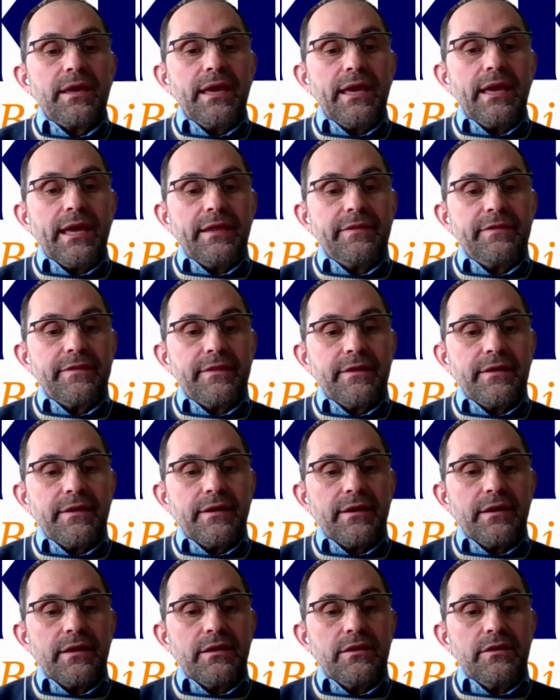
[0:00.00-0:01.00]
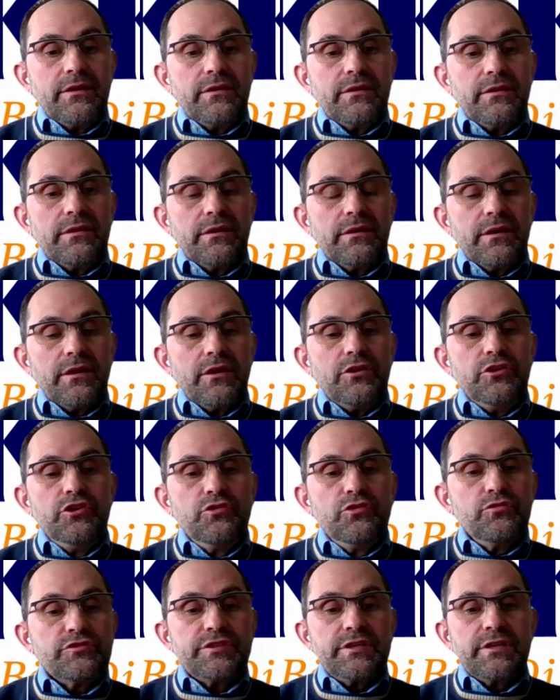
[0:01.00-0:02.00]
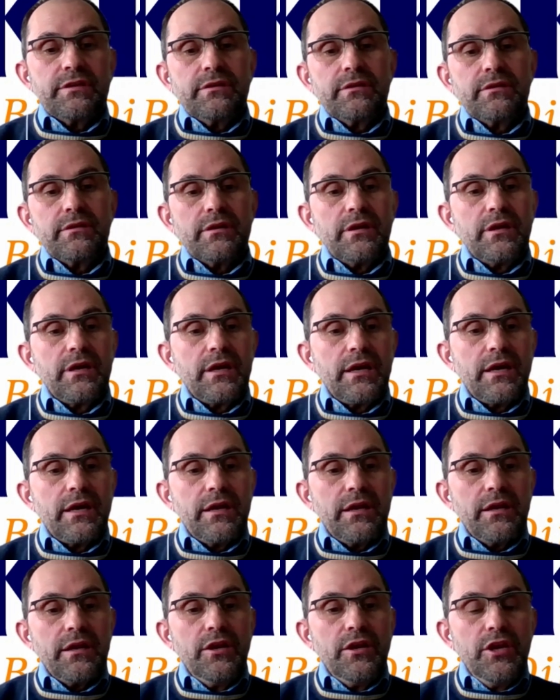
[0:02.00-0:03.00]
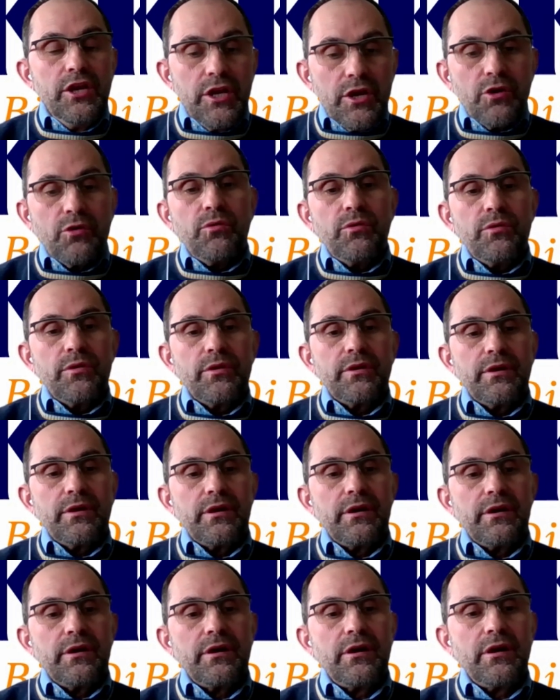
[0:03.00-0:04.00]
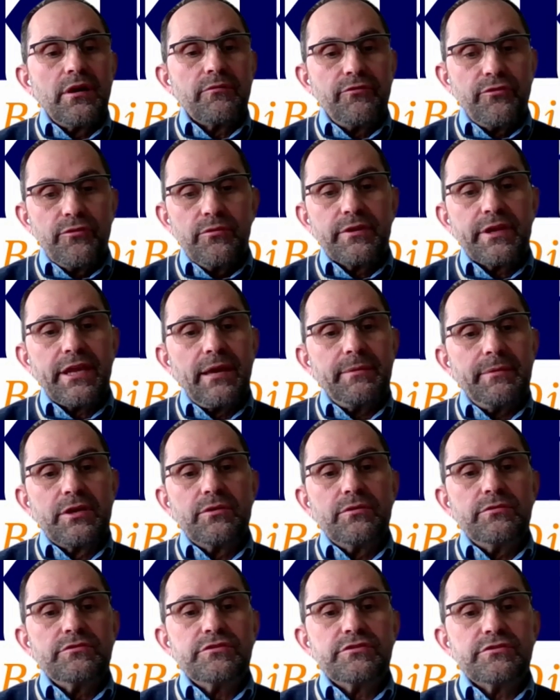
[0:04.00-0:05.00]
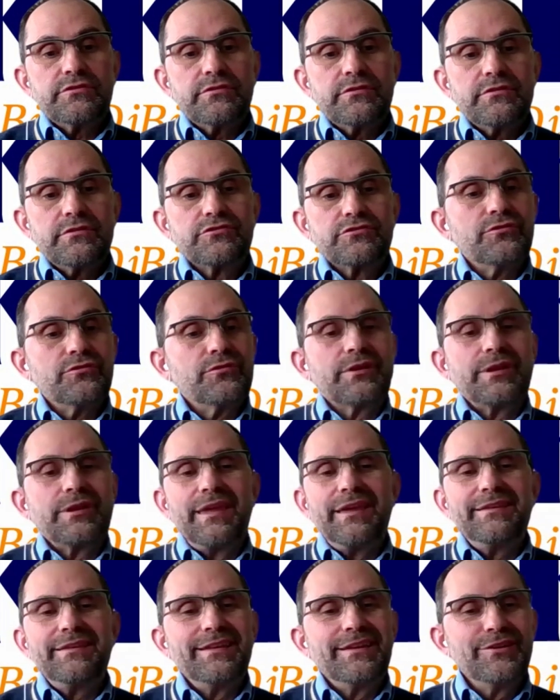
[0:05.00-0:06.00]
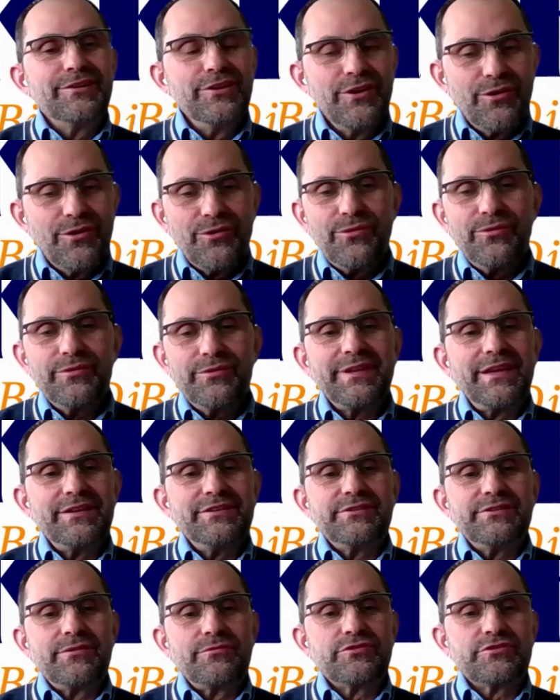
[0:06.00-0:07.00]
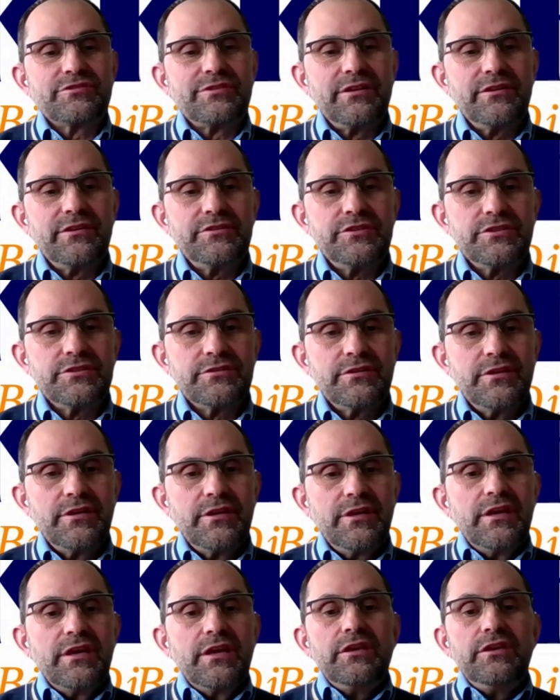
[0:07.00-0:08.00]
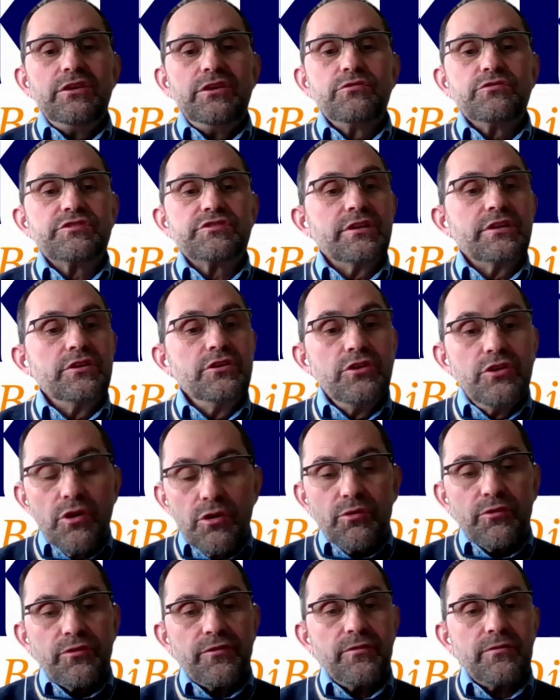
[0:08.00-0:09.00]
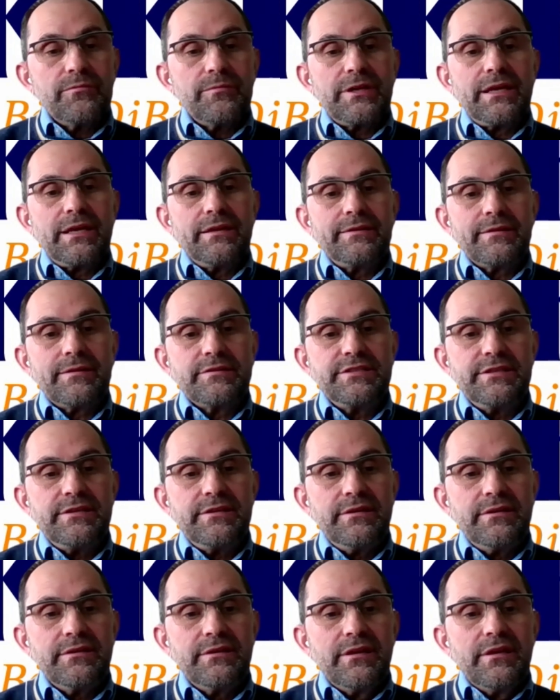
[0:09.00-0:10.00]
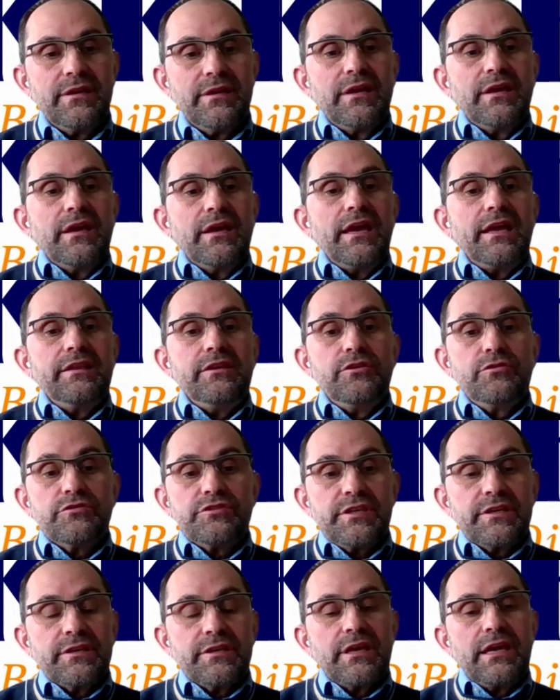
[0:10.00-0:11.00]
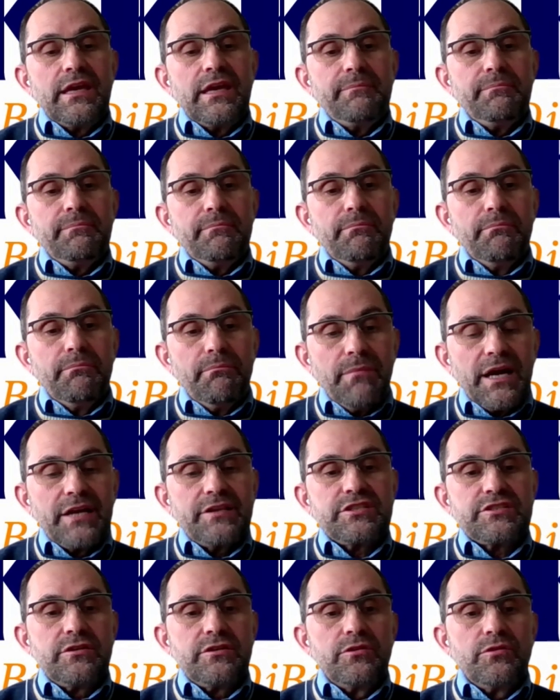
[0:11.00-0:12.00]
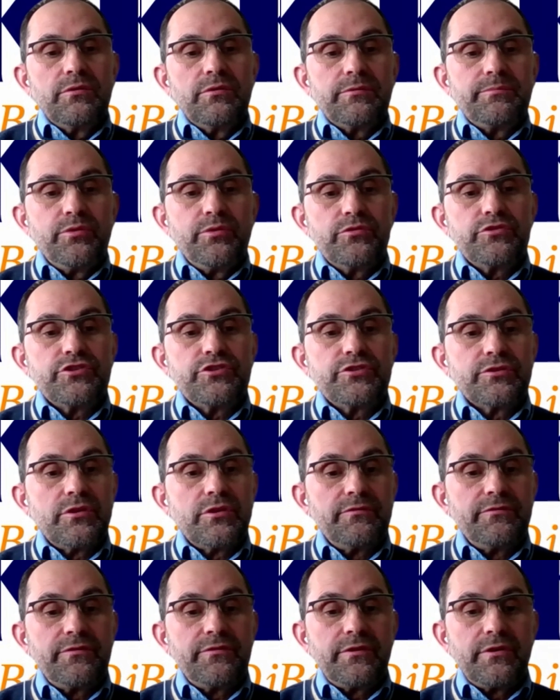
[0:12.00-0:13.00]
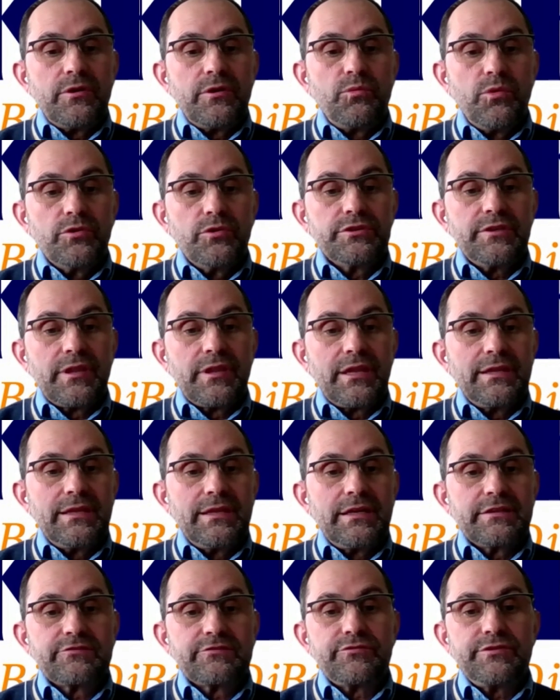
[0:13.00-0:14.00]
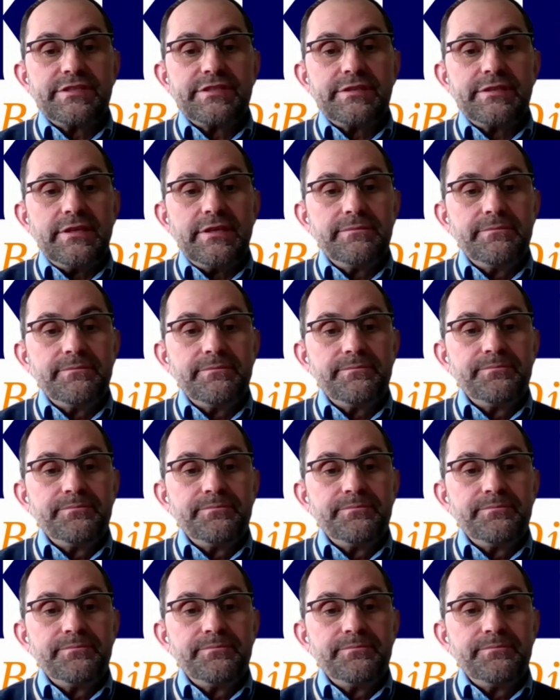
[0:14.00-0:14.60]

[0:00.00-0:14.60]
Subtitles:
and using no harmful chemicals, so creating no dangerous sludge, using no thermal energy, and using a much lower portion of water and electricity.